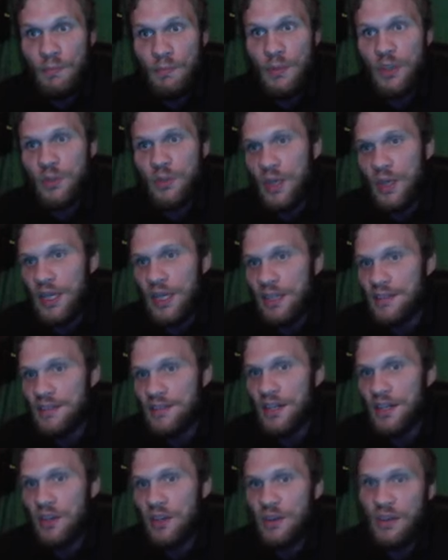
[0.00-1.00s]
between
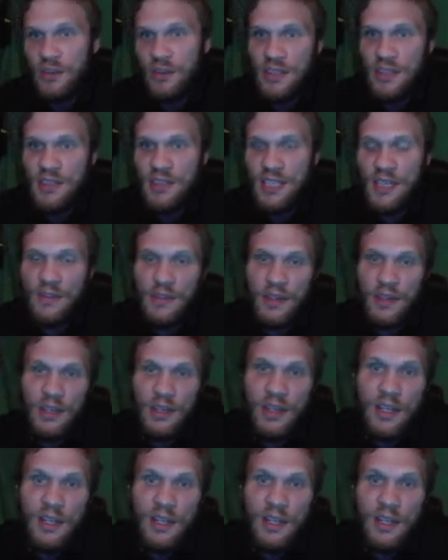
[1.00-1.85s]
sender and receiver.